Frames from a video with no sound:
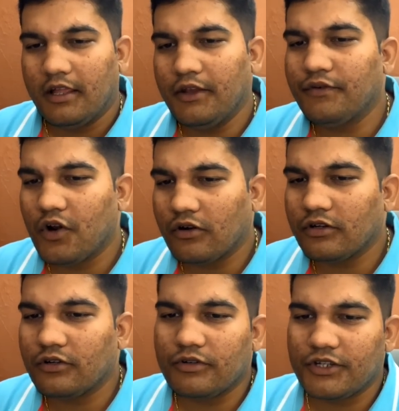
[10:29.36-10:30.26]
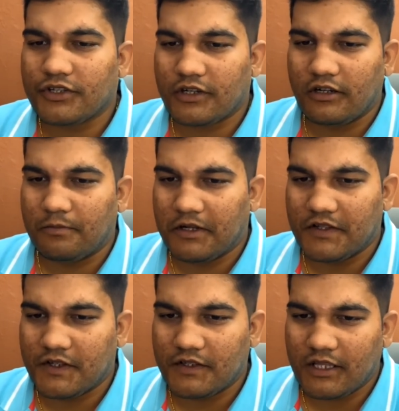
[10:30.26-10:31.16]
If not to distant
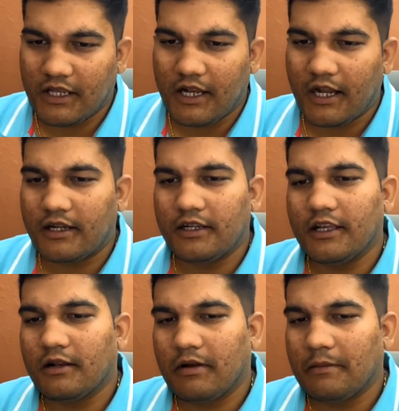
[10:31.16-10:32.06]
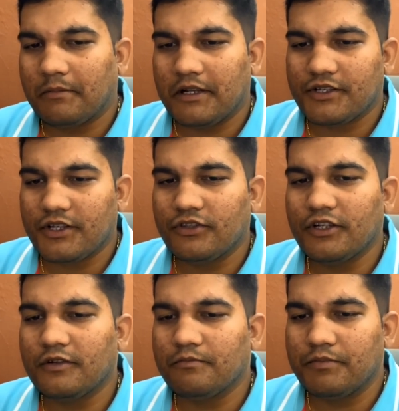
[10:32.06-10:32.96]
places, then at nearby places,
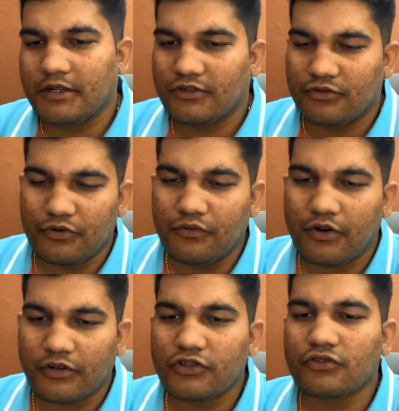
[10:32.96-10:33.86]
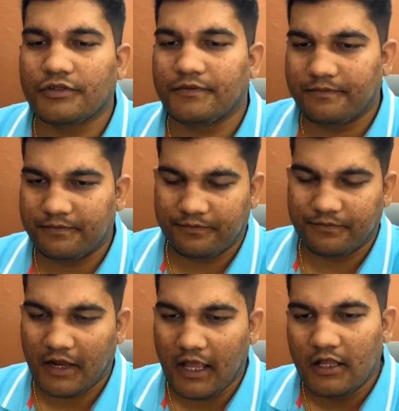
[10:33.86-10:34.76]
this brings you fortune.
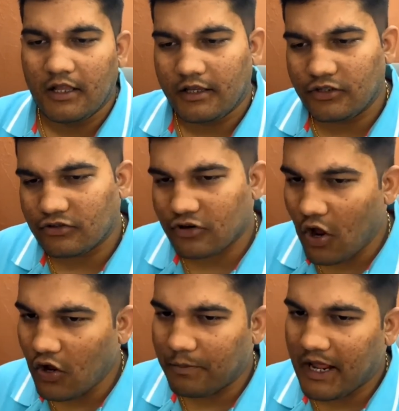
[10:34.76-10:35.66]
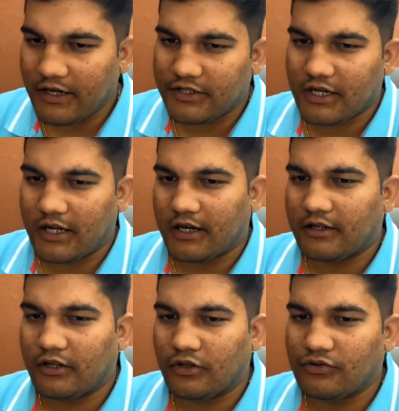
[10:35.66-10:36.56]
Strong planets
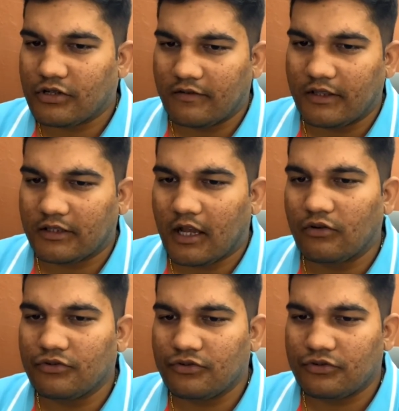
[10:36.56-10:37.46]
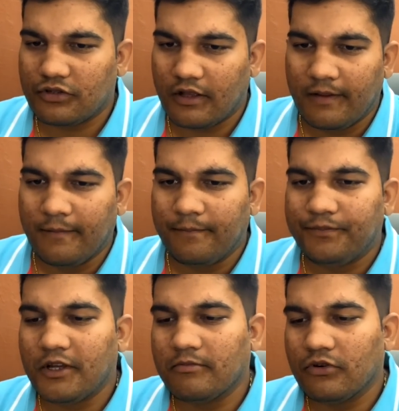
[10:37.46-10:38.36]
connected to seventh house,
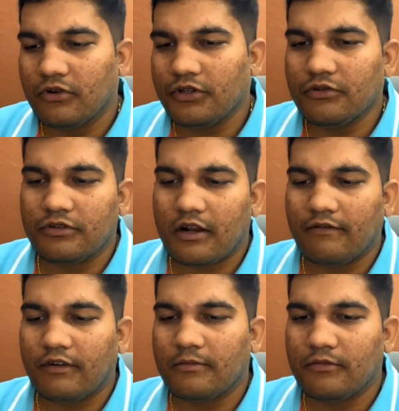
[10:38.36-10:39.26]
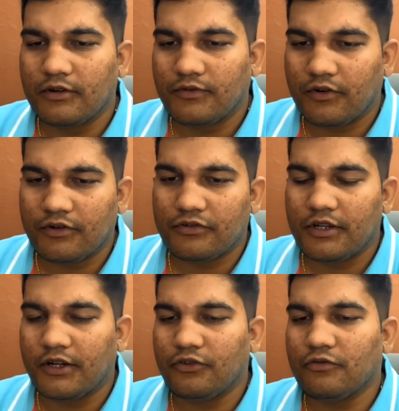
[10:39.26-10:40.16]
the more you travel, more
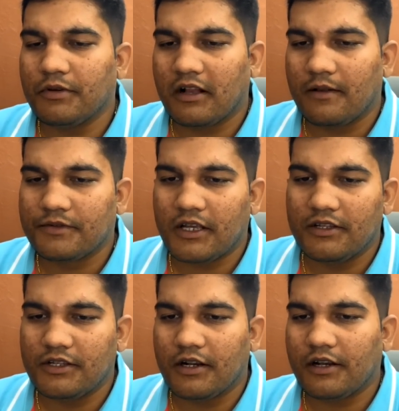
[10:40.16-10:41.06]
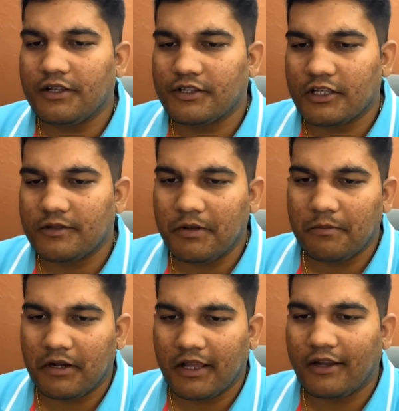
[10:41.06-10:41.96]
fortunate you becomes, and generally such
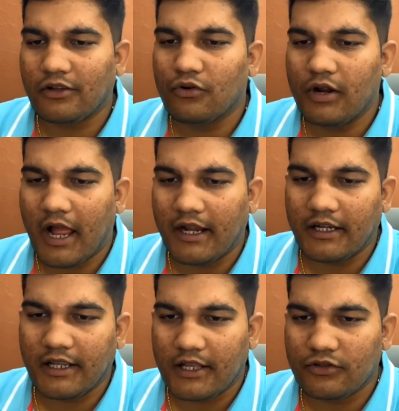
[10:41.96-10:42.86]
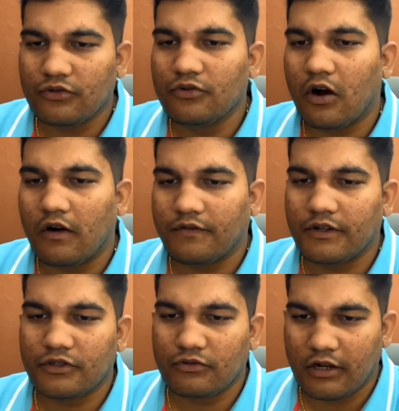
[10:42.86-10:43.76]
people get good ideas, good
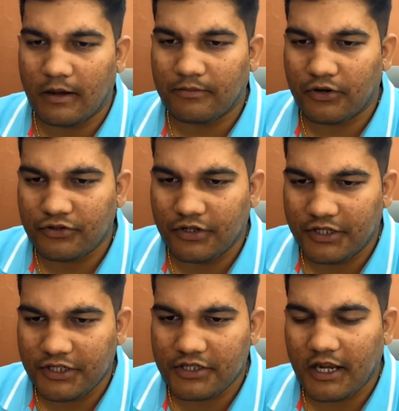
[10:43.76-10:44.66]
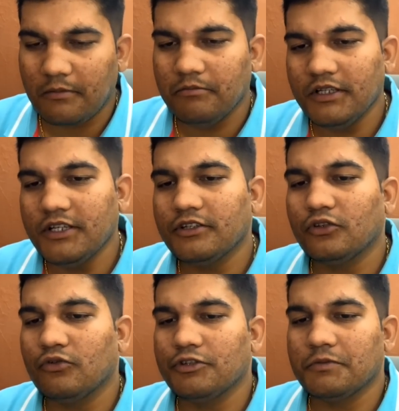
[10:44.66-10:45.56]
offers, good opportunities, and meet
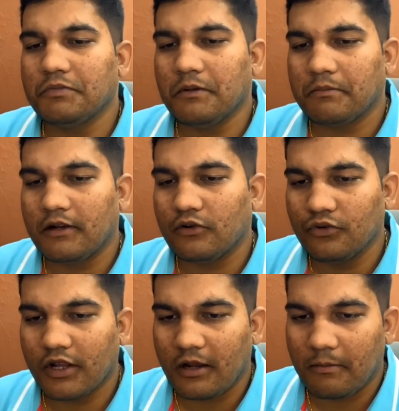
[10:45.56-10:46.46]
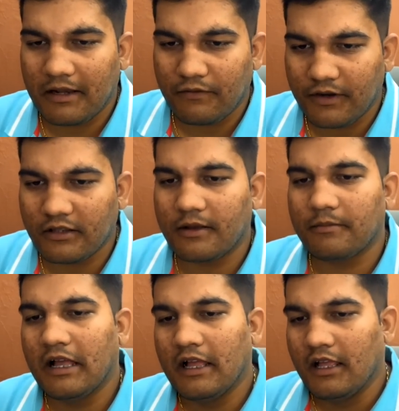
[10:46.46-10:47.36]
those people who can benefit
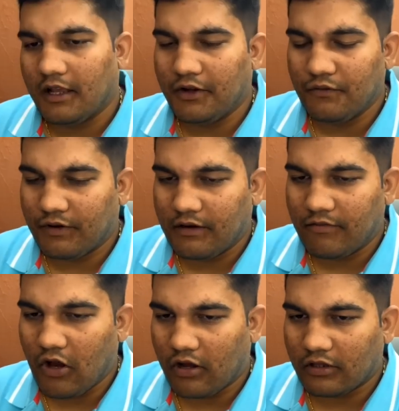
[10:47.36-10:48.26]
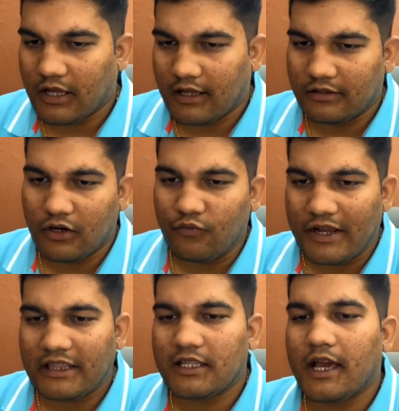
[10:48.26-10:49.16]
them in one way or the other
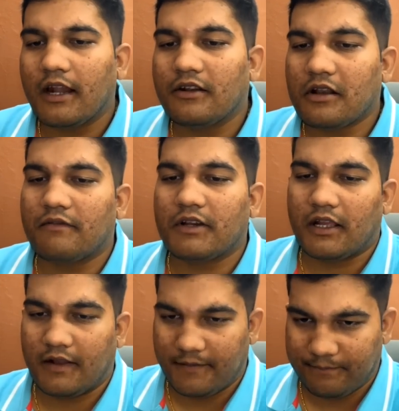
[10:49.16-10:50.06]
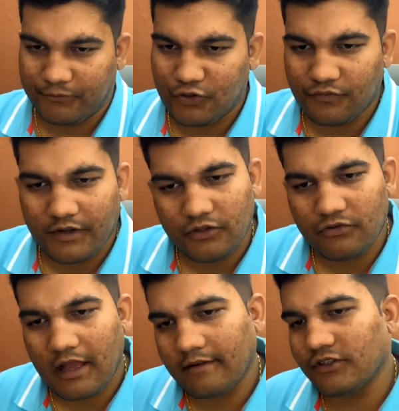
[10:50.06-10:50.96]
while they are traveling. So when
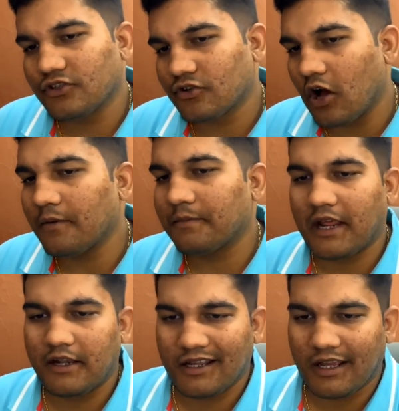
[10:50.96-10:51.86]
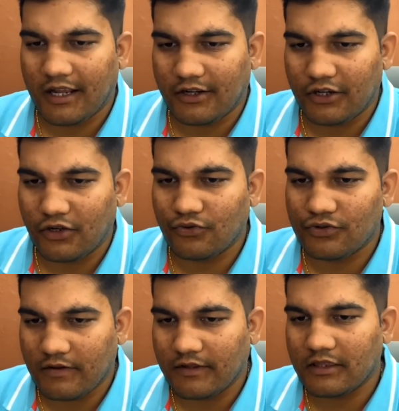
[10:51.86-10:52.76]
you have a strong planet connected to
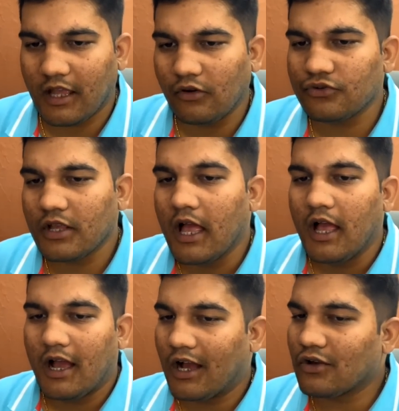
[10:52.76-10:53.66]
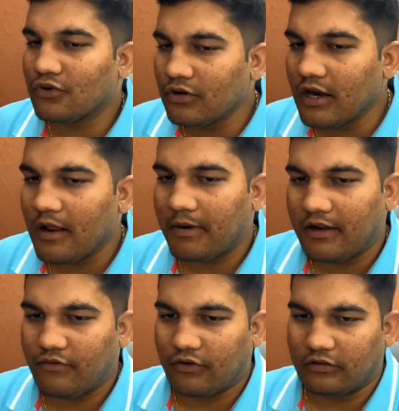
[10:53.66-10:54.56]
seventh house, a good
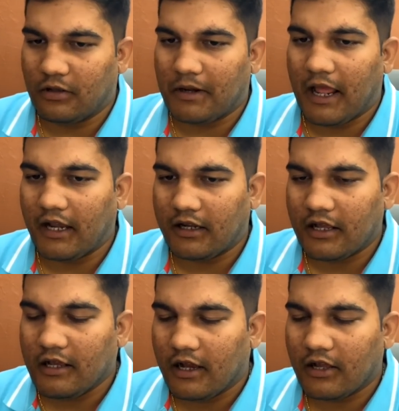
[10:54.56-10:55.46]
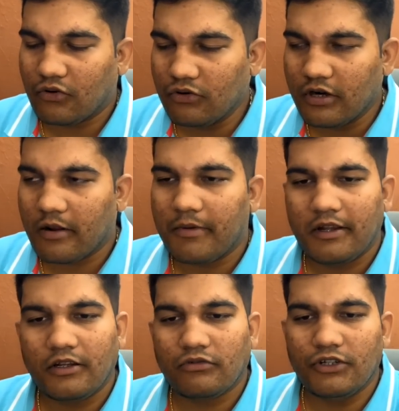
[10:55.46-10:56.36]
remedy for the planet, a good
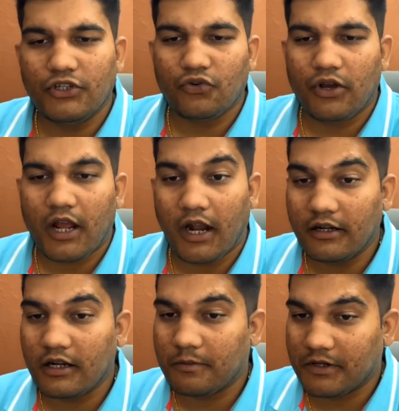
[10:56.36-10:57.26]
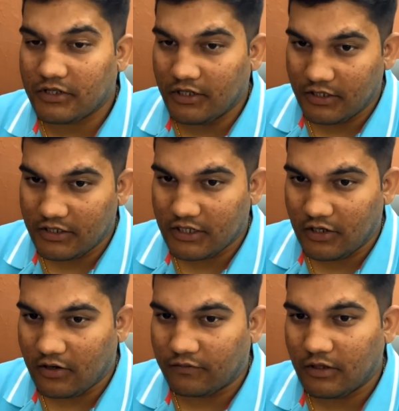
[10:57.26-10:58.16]
remedy to enjoy one hundred percent
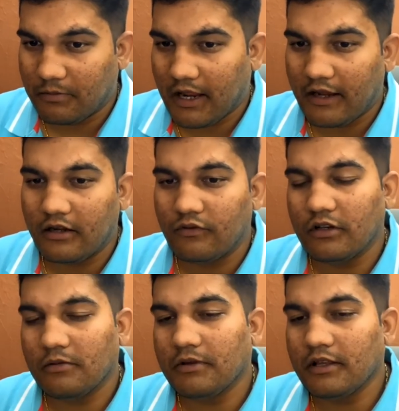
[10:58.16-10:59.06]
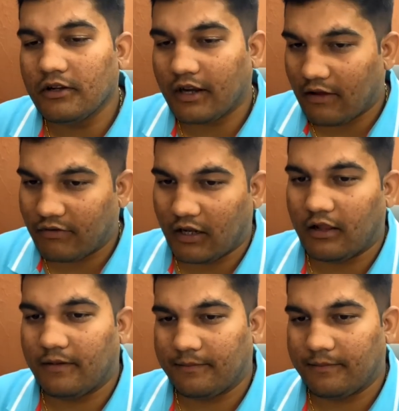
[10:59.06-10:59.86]
result of the planet will be traveling.